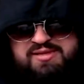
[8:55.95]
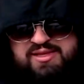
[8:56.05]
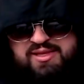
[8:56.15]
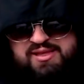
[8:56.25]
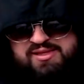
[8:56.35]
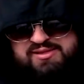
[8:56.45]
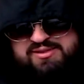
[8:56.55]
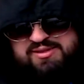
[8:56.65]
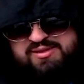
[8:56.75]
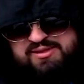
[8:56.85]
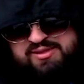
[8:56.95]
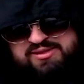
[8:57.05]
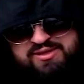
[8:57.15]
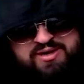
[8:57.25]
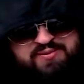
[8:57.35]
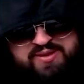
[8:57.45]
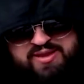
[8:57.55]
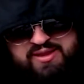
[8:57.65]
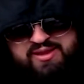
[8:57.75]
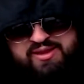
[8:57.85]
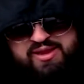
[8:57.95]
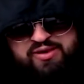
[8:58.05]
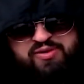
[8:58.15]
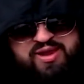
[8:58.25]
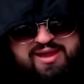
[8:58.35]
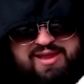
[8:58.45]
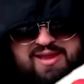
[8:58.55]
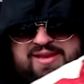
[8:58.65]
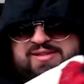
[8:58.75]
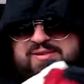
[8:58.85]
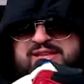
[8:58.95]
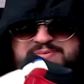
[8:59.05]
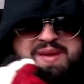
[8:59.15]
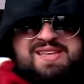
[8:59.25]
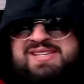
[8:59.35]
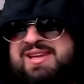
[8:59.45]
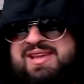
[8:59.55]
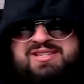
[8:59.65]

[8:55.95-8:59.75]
I think these are gonna be a great hit. It's basically a